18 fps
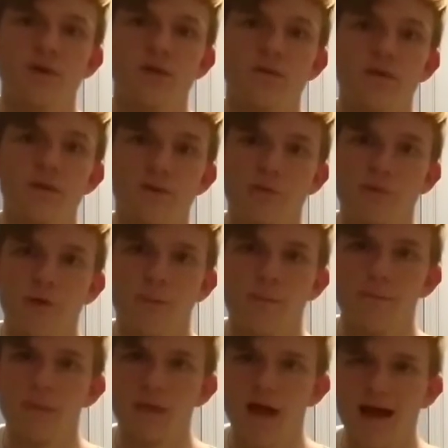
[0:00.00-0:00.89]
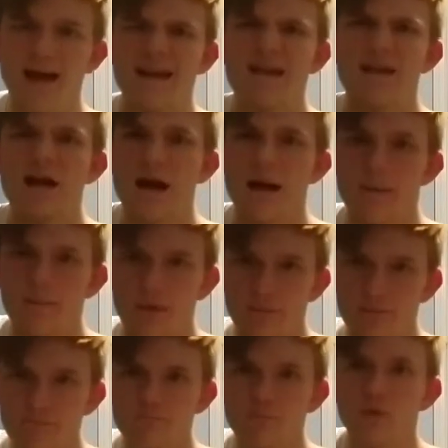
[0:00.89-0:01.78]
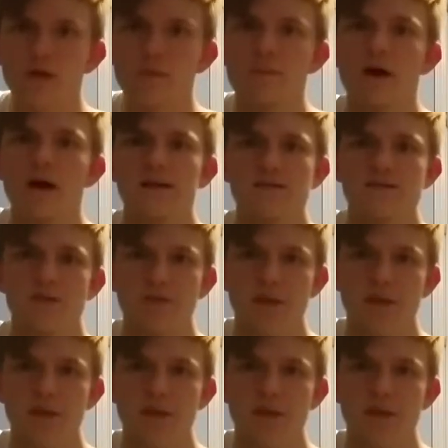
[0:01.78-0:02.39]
ball you've ever thrown. I'm pretty positive